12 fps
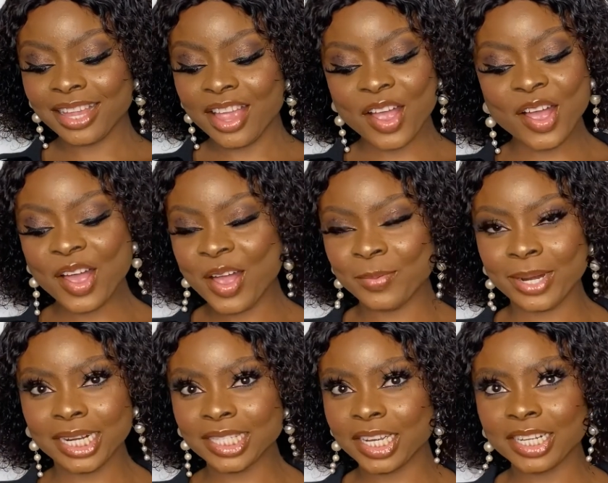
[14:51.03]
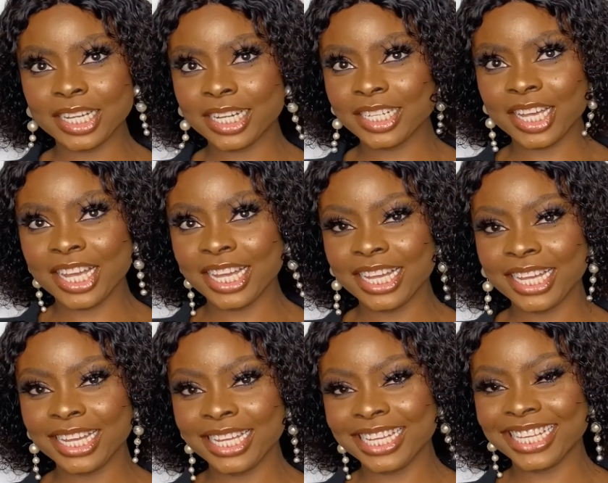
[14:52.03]
Oh my
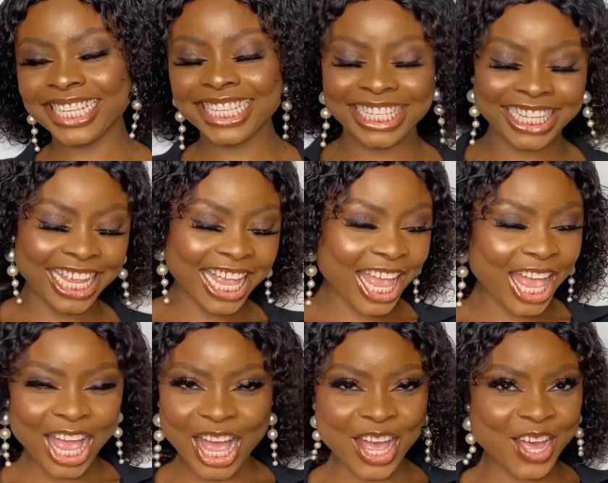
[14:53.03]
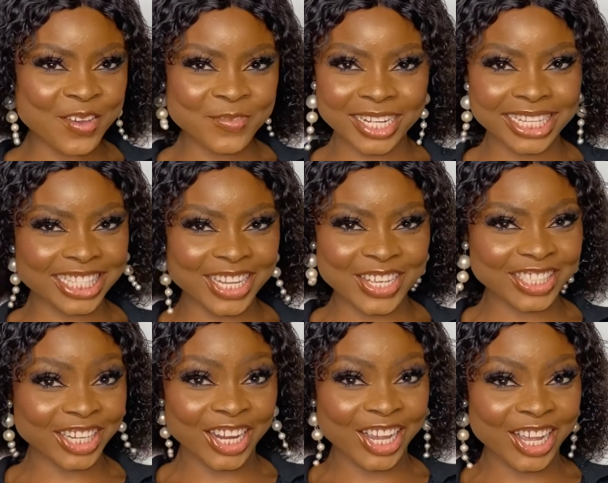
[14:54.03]
God. Oh my
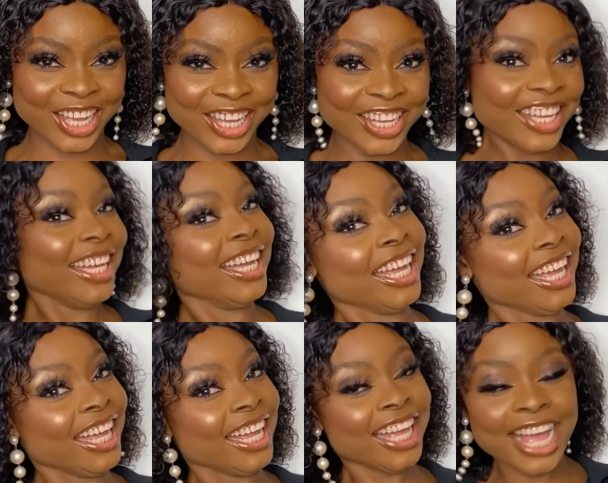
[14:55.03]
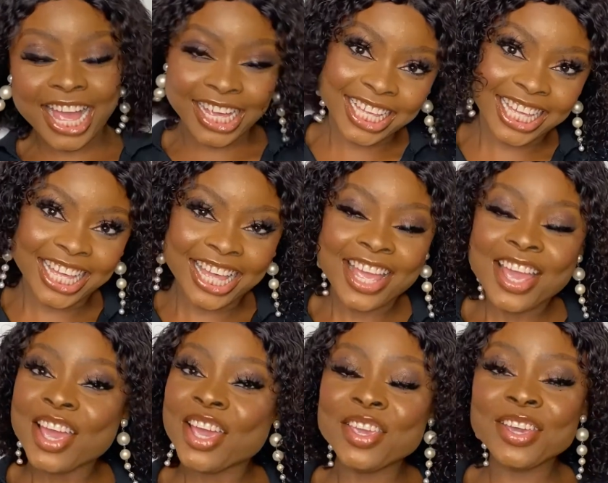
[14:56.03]
God.
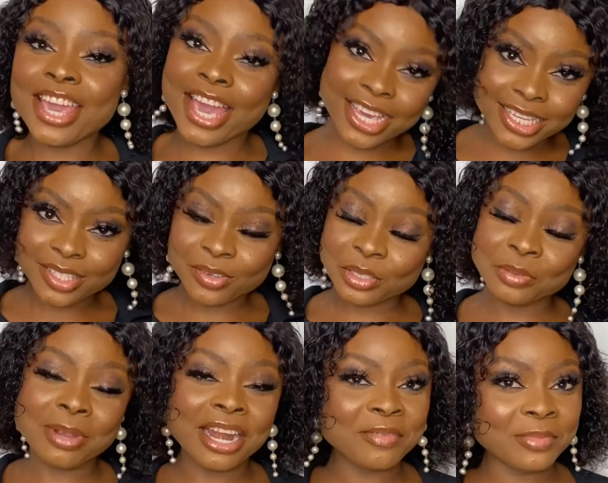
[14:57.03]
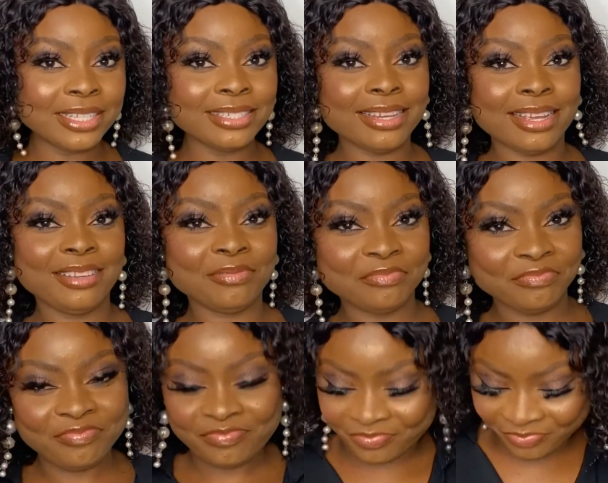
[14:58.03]
You guys want to marry me now?
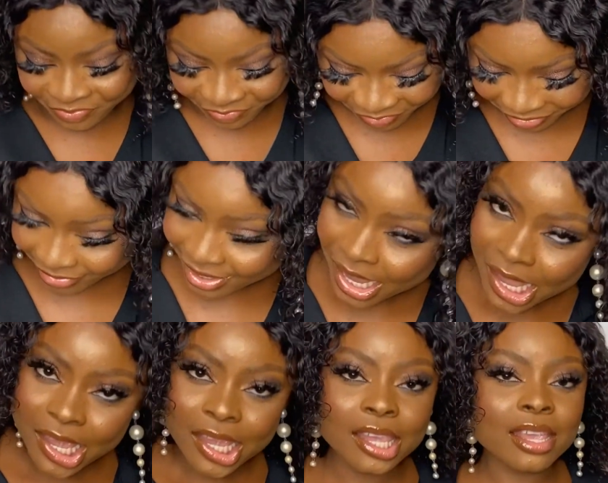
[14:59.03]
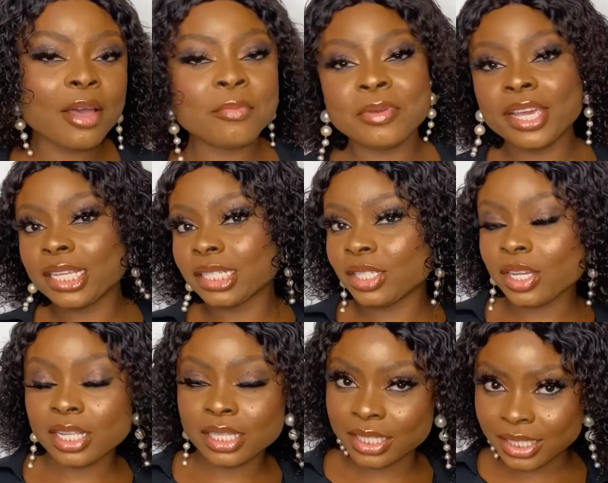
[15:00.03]
You can pay in
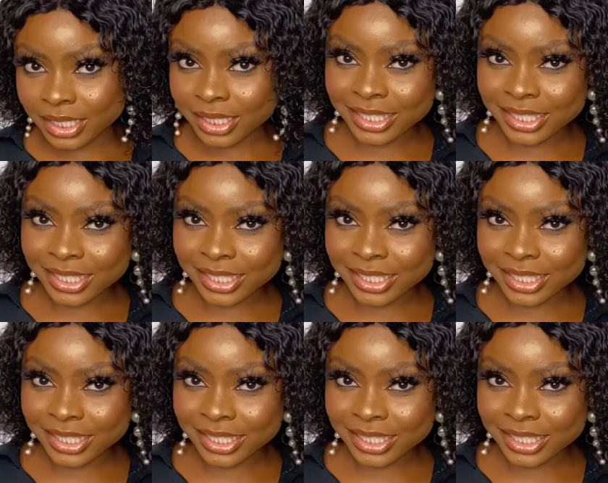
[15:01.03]
dollars.